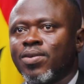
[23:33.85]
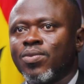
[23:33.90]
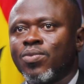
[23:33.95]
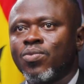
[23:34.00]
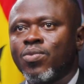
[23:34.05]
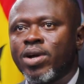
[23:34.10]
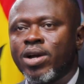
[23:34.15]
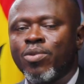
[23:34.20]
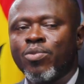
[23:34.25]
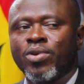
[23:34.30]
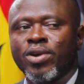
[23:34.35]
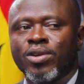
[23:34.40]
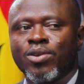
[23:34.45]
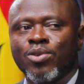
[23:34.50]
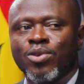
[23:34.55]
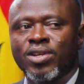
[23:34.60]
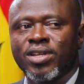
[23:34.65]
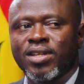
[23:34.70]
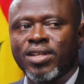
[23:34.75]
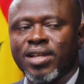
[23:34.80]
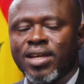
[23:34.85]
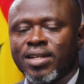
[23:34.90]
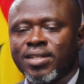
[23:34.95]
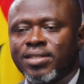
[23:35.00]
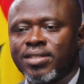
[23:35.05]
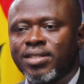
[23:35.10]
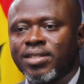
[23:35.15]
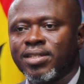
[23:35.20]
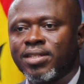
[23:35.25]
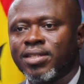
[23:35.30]
Where we're looking at
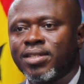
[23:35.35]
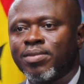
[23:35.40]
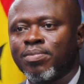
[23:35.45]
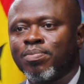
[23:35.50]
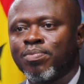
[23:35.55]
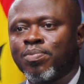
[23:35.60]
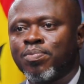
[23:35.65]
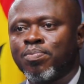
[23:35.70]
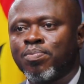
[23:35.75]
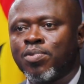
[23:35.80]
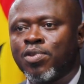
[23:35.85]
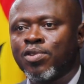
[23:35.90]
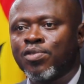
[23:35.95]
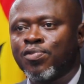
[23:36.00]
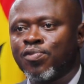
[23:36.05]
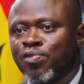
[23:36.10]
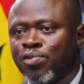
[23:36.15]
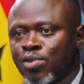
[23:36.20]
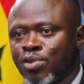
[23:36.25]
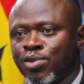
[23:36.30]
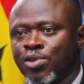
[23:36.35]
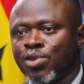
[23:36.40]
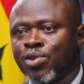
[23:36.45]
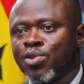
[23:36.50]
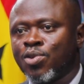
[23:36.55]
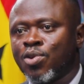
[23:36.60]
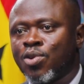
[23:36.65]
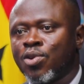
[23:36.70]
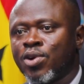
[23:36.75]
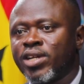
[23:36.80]
the portfolio
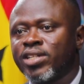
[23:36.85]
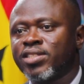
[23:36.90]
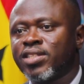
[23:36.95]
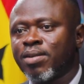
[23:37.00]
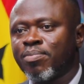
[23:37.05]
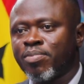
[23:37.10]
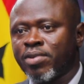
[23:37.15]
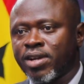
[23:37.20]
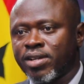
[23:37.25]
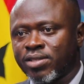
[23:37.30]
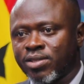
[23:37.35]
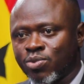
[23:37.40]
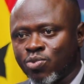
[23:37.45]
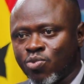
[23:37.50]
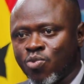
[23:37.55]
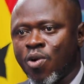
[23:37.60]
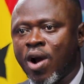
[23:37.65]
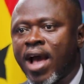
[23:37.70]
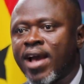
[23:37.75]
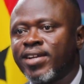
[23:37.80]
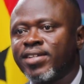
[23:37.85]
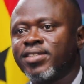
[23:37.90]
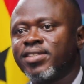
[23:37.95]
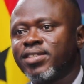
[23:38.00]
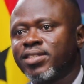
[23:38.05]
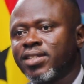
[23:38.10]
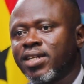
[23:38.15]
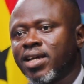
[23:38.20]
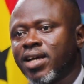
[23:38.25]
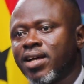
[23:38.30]
or
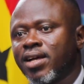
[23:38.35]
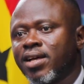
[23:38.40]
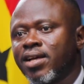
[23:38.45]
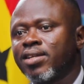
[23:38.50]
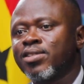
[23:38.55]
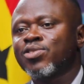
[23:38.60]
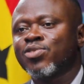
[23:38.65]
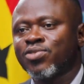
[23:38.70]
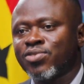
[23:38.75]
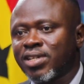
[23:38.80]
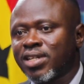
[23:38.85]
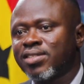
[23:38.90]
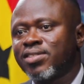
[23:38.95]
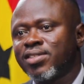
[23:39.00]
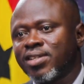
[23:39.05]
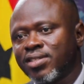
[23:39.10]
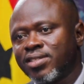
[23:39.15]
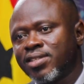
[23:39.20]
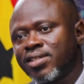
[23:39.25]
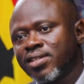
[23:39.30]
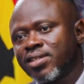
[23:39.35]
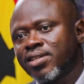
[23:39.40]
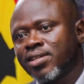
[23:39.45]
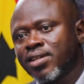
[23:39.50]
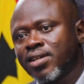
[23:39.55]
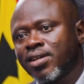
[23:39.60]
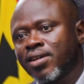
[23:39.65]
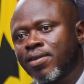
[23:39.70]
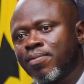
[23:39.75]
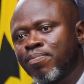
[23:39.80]
enterprise-wide strategic
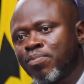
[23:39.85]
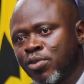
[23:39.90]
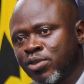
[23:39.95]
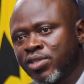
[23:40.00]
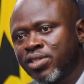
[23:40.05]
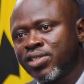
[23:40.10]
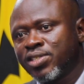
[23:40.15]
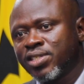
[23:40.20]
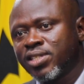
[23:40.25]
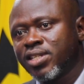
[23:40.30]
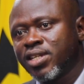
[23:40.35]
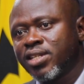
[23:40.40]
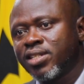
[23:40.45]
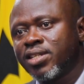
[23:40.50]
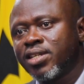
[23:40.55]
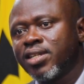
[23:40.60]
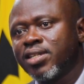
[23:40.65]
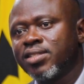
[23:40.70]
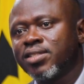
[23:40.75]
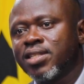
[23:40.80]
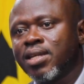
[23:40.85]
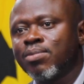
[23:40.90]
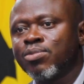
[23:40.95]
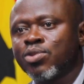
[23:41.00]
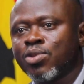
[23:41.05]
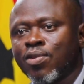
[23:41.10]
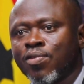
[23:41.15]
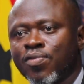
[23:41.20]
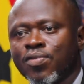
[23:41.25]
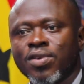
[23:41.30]
positioning in
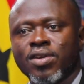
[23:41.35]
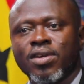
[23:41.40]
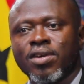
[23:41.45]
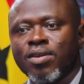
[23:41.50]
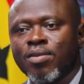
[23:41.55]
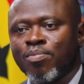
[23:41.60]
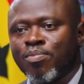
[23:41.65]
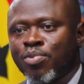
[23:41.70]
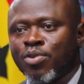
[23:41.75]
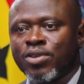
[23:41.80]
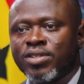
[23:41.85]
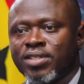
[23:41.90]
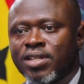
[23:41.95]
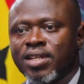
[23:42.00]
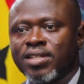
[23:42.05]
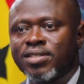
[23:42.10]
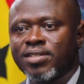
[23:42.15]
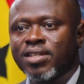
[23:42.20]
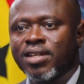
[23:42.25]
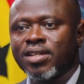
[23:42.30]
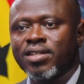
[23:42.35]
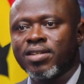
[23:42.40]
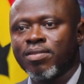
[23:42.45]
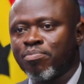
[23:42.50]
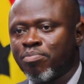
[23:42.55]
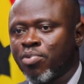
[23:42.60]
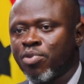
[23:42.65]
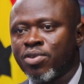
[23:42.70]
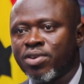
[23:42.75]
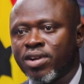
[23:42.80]
terms of projects and
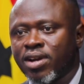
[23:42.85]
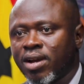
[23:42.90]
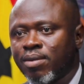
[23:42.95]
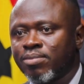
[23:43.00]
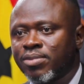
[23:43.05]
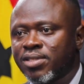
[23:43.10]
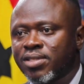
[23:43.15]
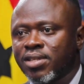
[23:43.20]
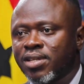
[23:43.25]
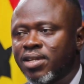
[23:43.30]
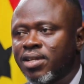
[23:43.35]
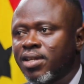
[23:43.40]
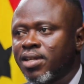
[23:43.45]
programs.